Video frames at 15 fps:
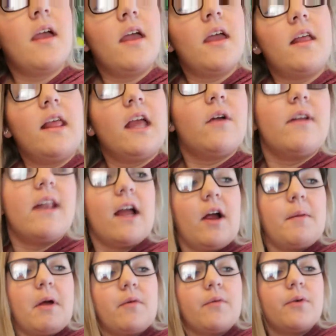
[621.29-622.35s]
And, like, redecorate
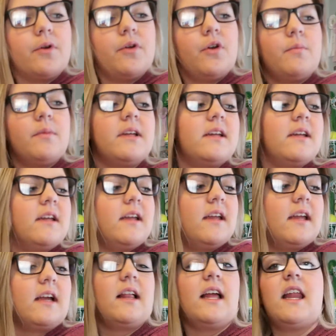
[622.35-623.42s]
my room
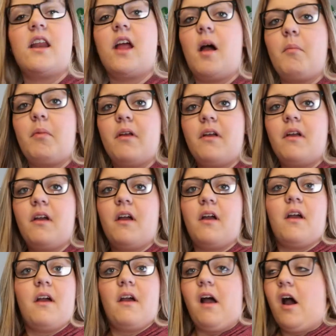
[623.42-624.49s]
and clean it up.
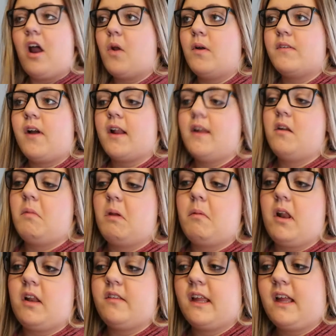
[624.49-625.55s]
I don't know what's got into me,
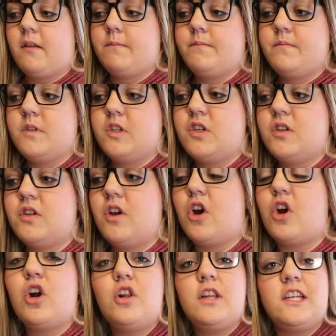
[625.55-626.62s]
but it's like an
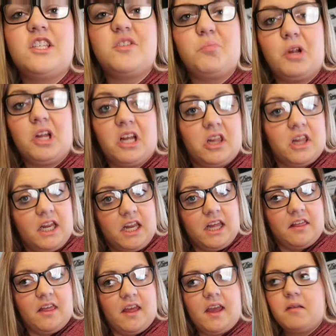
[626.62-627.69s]
early spring
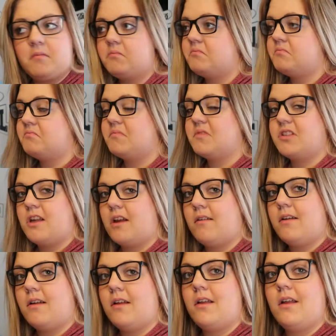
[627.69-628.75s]
cleaning thing. So,
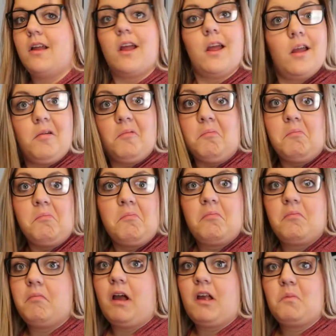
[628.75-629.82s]

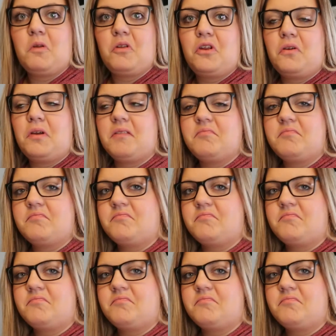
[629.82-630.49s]
might as well do it.